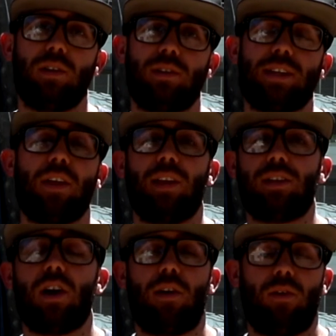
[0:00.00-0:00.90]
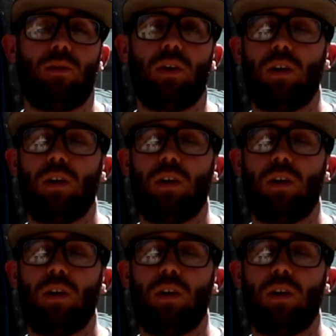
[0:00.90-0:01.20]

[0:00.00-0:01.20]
South Lake Tahoe.